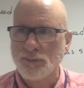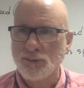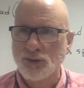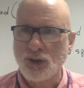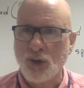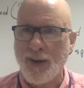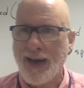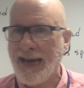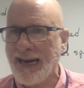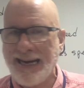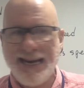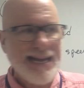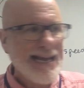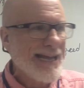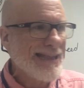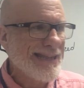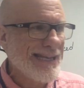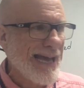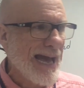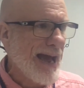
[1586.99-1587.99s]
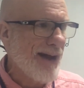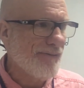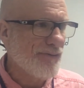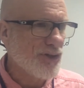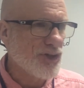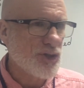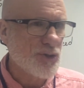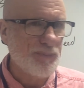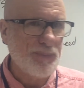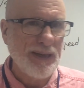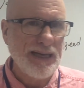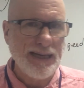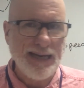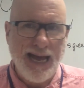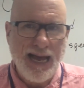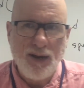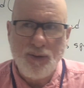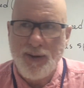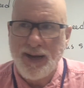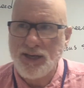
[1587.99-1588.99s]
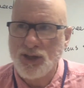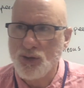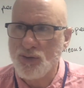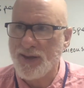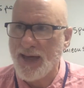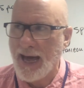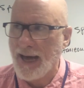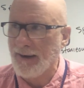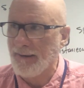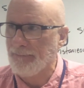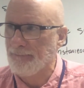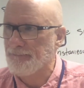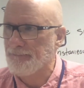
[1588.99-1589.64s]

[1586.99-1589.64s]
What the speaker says: So how did I get the average speed? How do I do that?